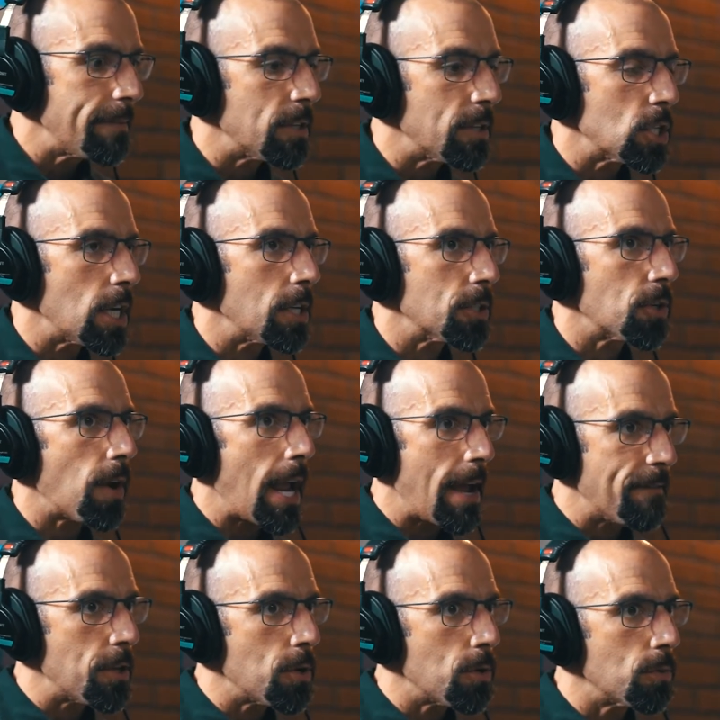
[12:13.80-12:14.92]
the shelter, have
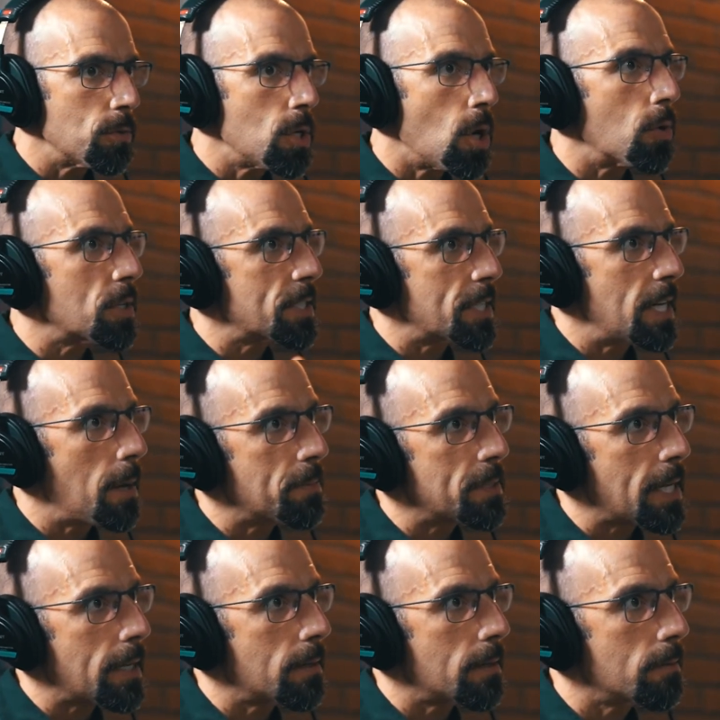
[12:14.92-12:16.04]
you noticed an
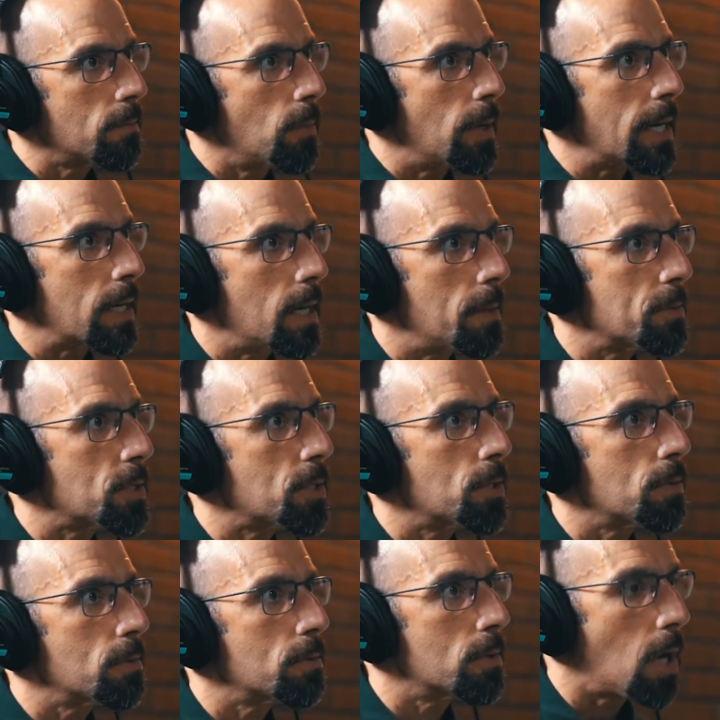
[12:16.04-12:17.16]
uptick when it comes
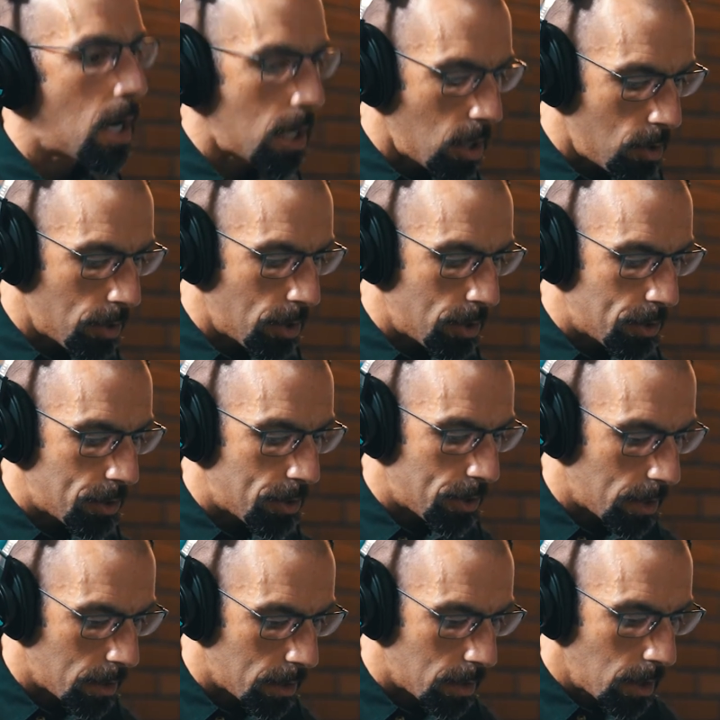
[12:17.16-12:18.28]
to dog owners
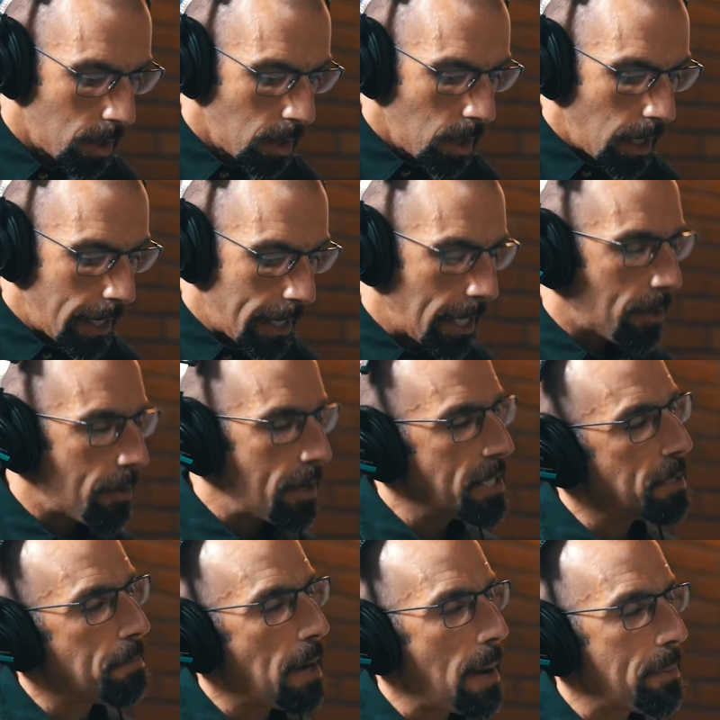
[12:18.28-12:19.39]
and an increase
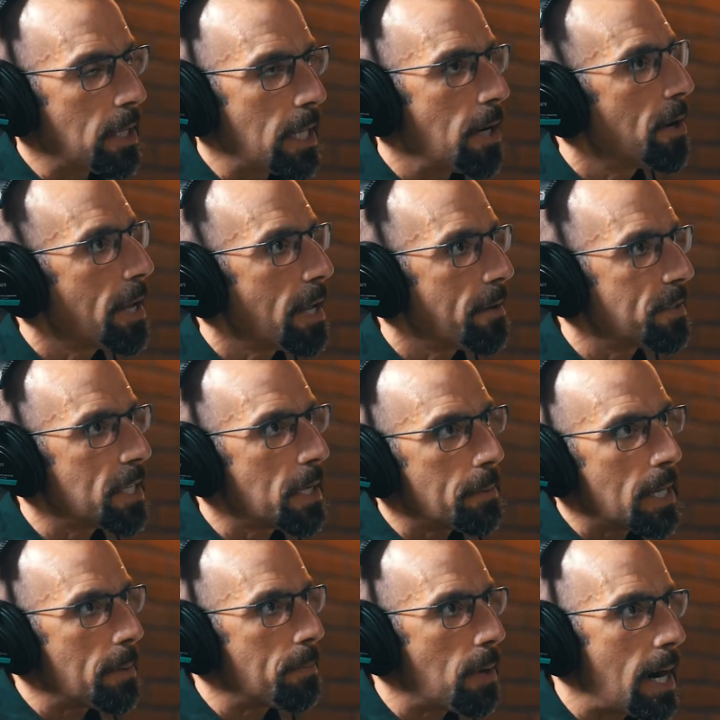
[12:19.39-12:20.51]
in popularity of
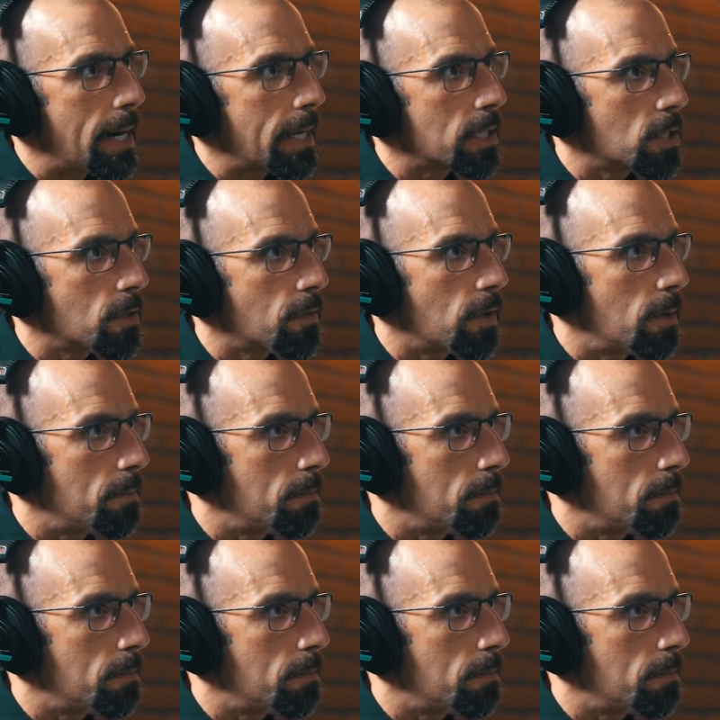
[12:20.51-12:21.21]
CBD products from...